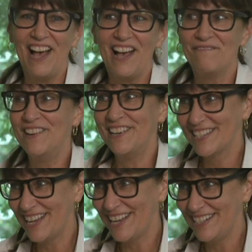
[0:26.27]
I'm very
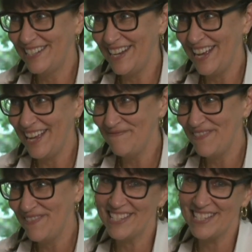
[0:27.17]
excited today
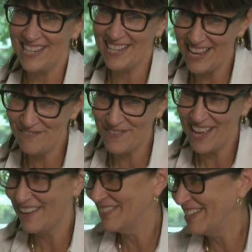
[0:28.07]
because today we
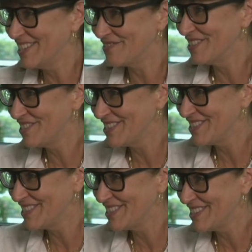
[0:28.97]
have Lisa
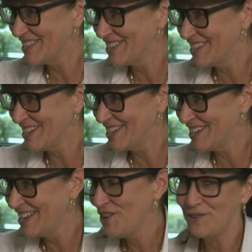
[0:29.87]
Richardson, who
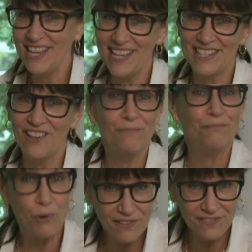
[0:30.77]
is on the
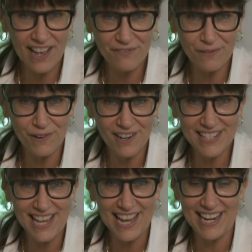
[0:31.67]
board of LifeWorks
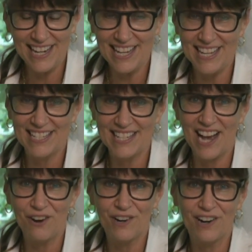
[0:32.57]
and is
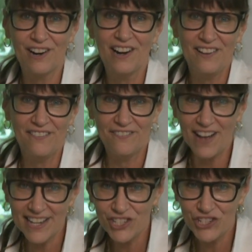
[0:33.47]
our
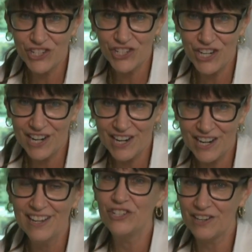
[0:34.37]
Vice Chair,
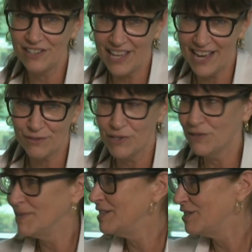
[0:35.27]
Chair-elect, which
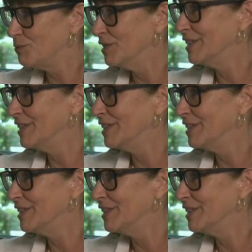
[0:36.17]
means you will